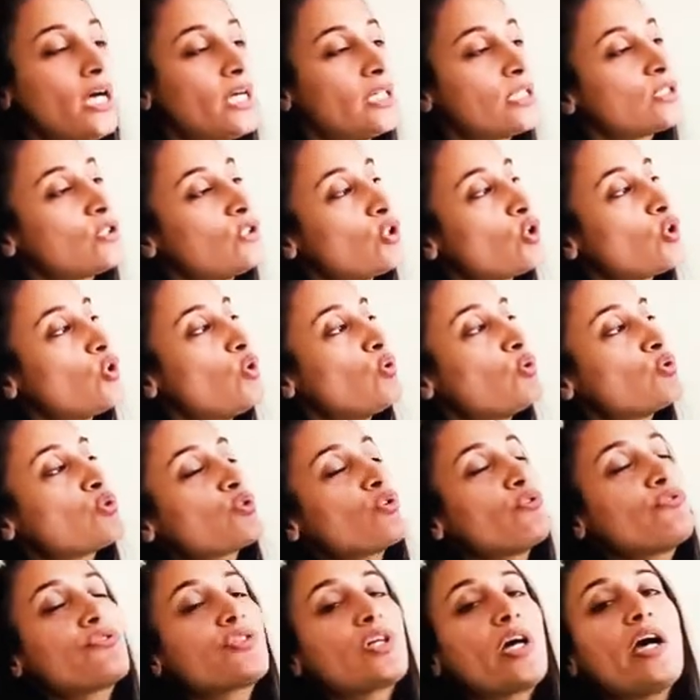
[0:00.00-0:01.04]
the course
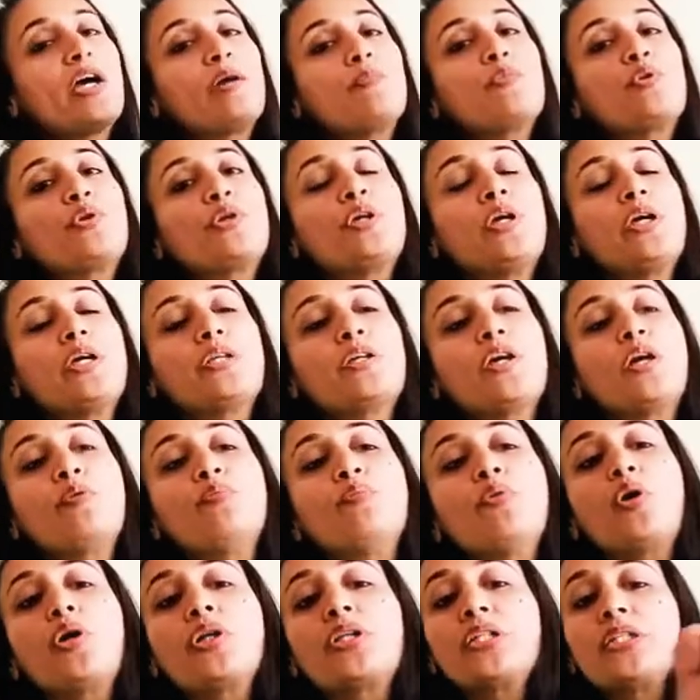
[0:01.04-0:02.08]
of time in our
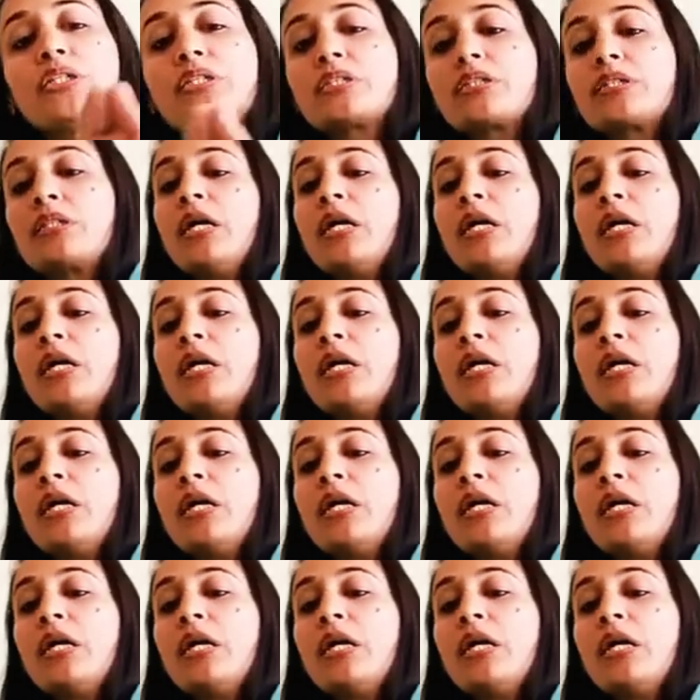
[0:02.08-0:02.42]
bodies.